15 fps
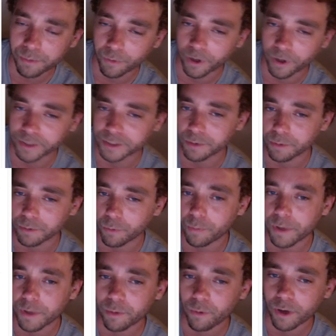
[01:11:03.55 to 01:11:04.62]
watching, but more
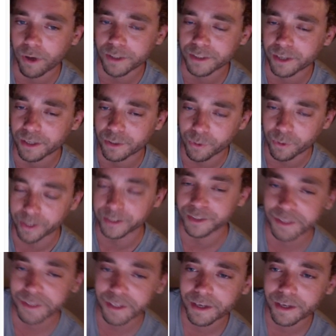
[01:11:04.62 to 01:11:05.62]
people watching on Twitch.